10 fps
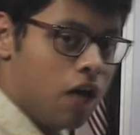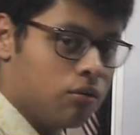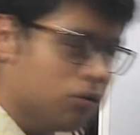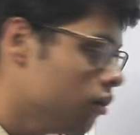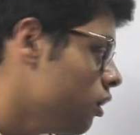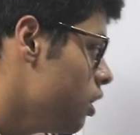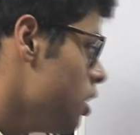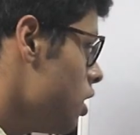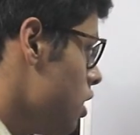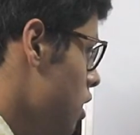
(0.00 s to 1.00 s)
Now,
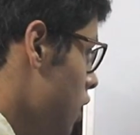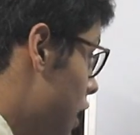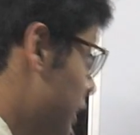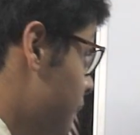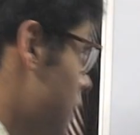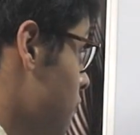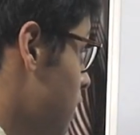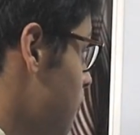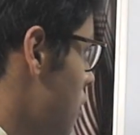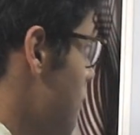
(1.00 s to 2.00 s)
let's
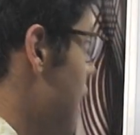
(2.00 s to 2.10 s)
begin with the